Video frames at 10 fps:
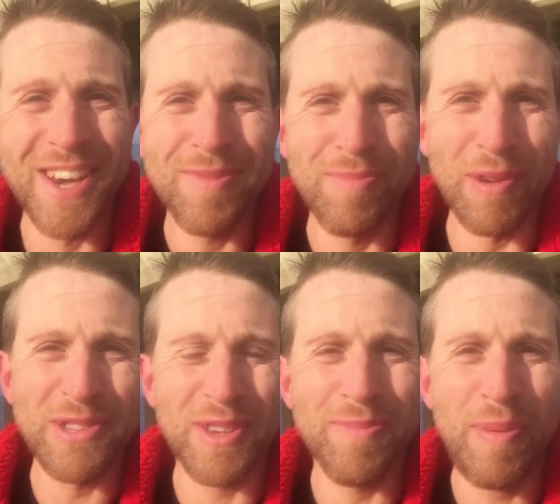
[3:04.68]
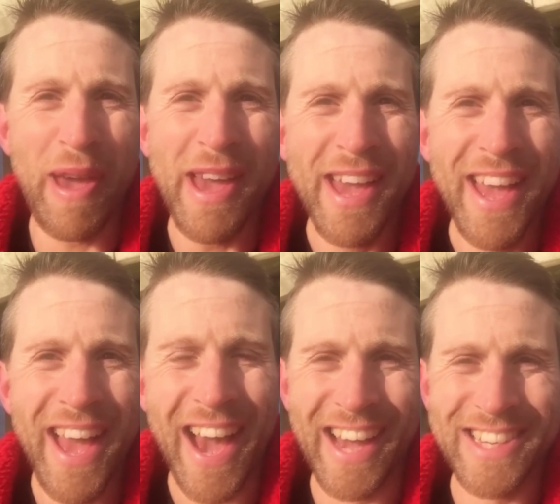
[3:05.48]
to Boscombe Pier
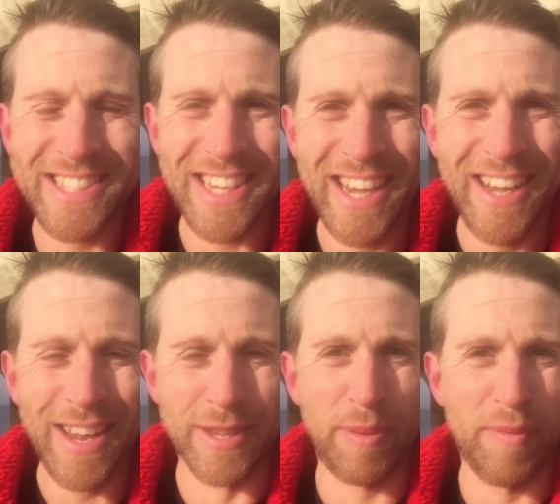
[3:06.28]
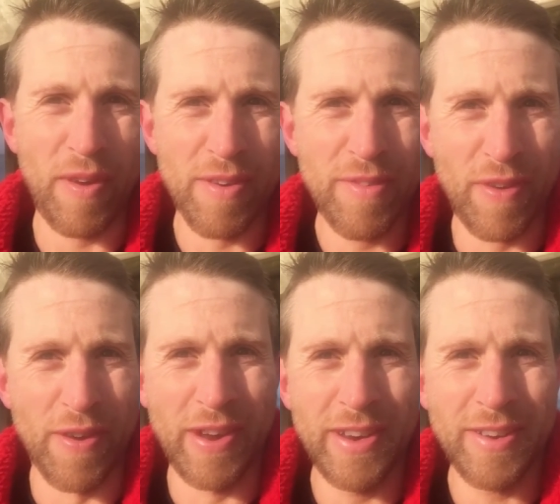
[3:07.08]
and uh, it's been very
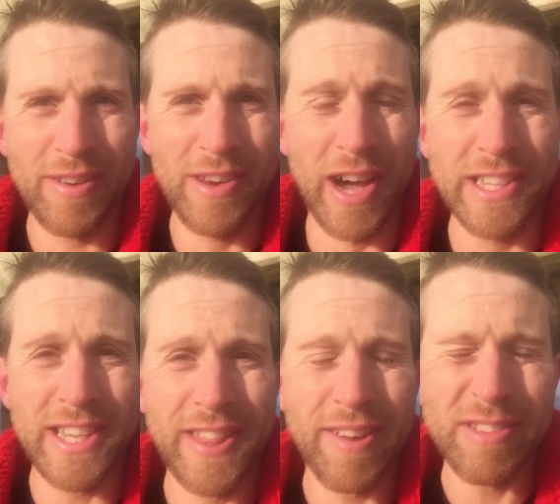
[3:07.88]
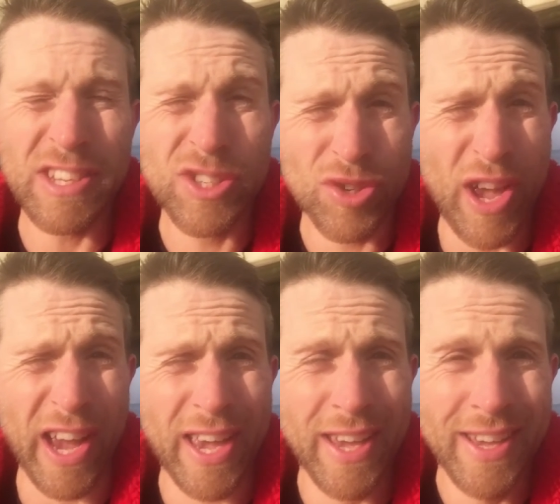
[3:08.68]
very nice. Now there is a
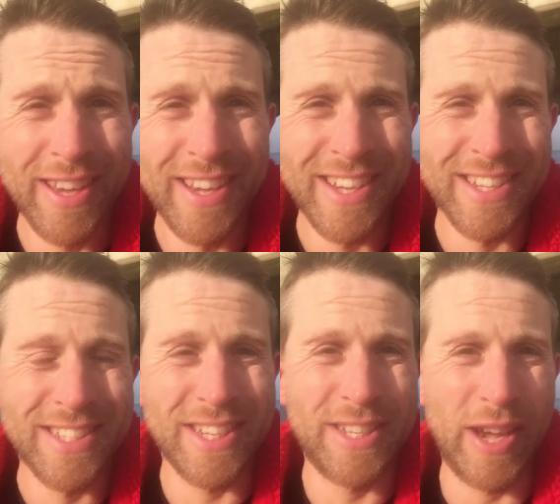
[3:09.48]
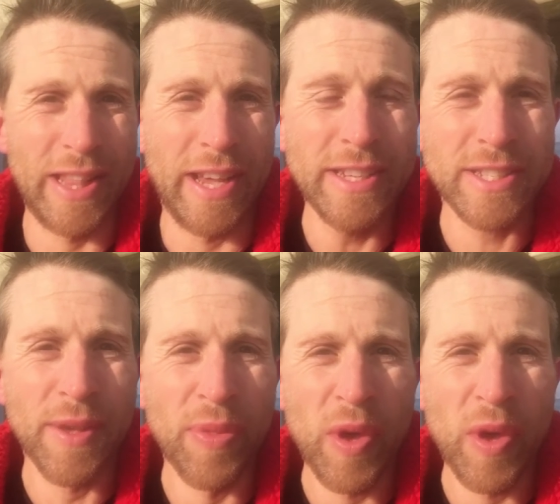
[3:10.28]
trick to doing this.